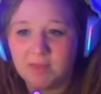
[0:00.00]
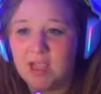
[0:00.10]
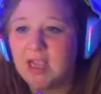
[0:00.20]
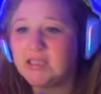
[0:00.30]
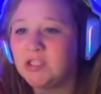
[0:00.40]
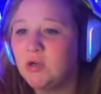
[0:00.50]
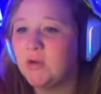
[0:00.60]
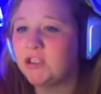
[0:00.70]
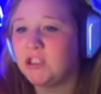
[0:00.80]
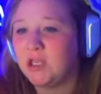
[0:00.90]
I do
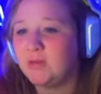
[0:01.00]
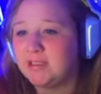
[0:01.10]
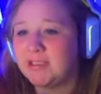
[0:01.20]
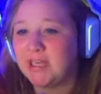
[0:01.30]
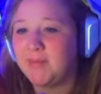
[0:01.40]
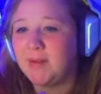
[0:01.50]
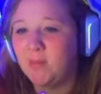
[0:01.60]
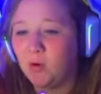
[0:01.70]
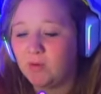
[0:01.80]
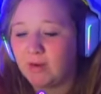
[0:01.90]
wish they would send me
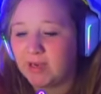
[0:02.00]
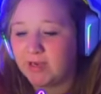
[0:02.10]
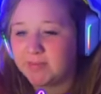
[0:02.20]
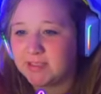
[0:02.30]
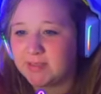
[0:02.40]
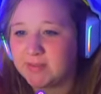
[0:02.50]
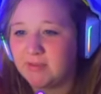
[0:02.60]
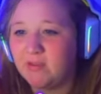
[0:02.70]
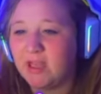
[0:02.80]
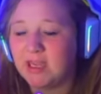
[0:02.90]
more random sims. I
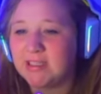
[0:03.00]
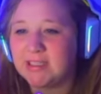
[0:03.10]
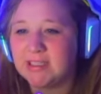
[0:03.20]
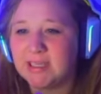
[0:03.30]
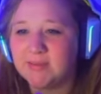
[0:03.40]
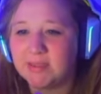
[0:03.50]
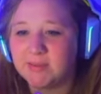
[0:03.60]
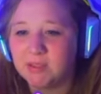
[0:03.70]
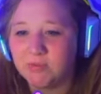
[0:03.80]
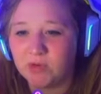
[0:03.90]
feel like I see the same sims
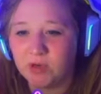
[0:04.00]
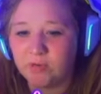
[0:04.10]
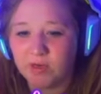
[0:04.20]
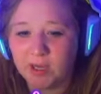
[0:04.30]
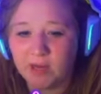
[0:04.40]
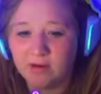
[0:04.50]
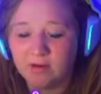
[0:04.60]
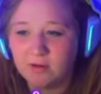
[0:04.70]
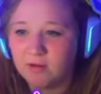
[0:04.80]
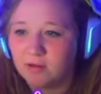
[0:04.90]
over and over again.
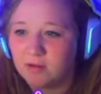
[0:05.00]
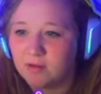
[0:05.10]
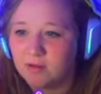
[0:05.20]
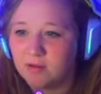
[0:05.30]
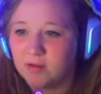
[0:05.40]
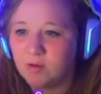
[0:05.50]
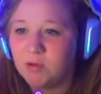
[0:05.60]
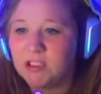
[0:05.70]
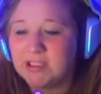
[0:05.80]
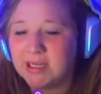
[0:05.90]

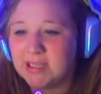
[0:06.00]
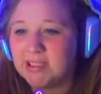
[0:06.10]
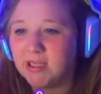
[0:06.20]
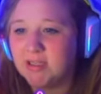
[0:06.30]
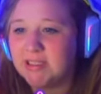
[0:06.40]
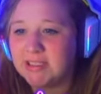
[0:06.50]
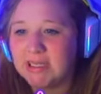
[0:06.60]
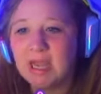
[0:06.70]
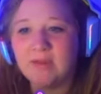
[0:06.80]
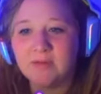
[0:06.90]
Which is nice, you know, it's nice to
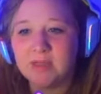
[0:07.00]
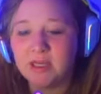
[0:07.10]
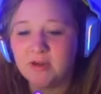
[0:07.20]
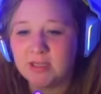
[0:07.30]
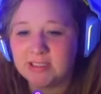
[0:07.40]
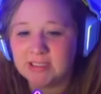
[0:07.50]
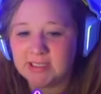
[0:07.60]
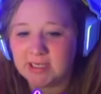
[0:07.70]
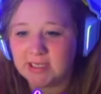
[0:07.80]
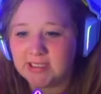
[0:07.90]
have, you know,
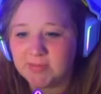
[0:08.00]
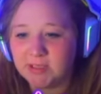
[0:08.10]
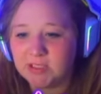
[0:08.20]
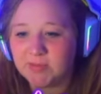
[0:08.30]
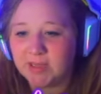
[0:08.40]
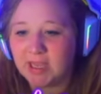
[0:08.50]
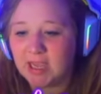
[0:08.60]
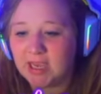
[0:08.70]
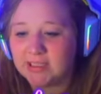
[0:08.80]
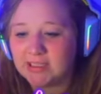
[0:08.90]
consistent customers, but like,
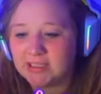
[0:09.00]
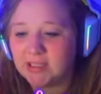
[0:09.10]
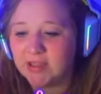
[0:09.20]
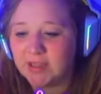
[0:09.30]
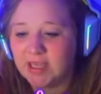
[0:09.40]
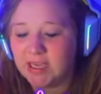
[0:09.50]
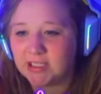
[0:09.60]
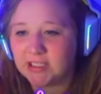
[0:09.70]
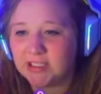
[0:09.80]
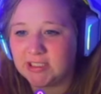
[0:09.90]
I still think I
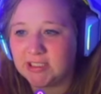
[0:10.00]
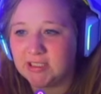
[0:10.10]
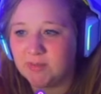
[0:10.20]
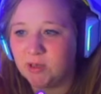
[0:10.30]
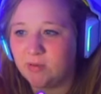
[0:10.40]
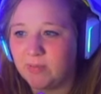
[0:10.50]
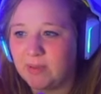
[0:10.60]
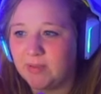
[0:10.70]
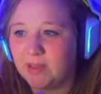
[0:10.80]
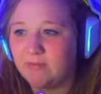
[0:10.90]
should see some new
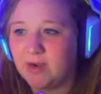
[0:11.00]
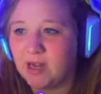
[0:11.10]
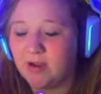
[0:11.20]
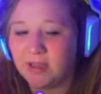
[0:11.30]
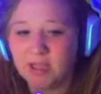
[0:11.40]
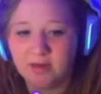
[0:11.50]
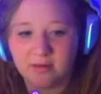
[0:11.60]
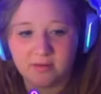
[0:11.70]
people every now and then